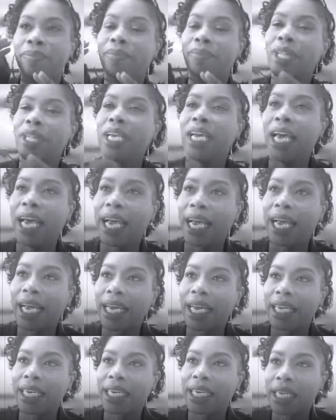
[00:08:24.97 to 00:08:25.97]

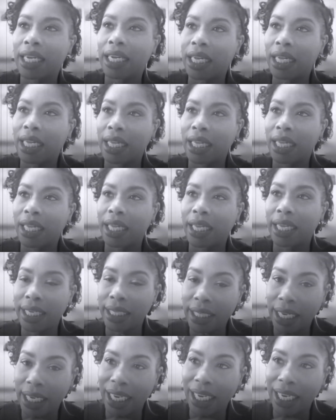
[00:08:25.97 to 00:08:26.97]
And he
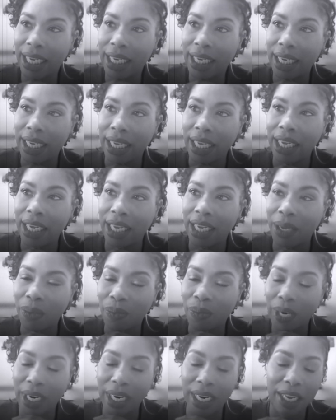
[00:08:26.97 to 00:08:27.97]
did. He
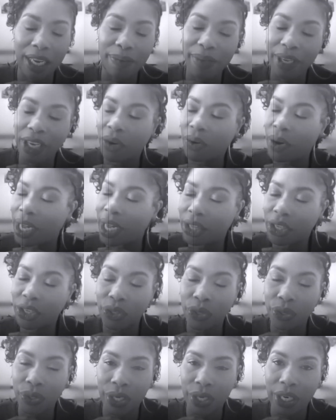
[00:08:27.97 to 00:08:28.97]
wouldn't let me go out the
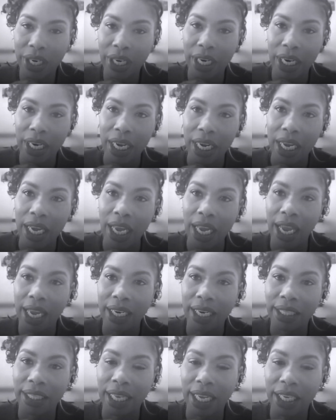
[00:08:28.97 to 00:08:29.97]
door. And
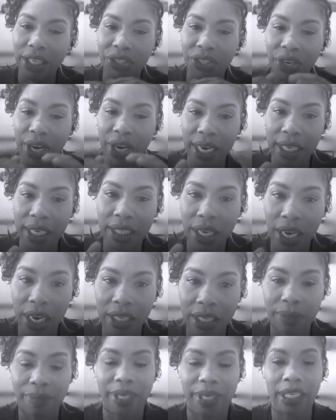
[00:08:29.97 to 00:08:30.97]
he's like trying to talk
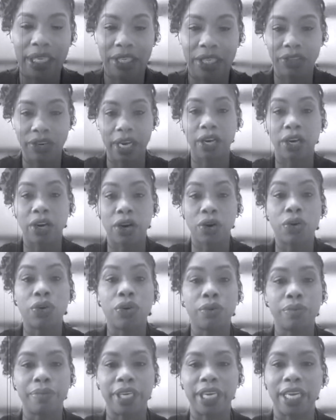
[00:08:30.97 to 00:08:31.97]
to me. He's trying to
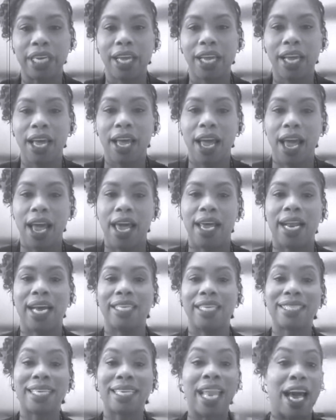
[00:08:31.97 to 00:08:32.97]
hold me. And I
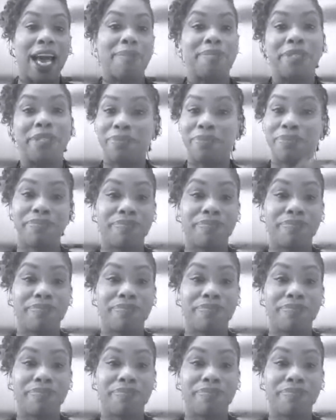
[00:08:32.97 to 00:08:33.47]
slapped him.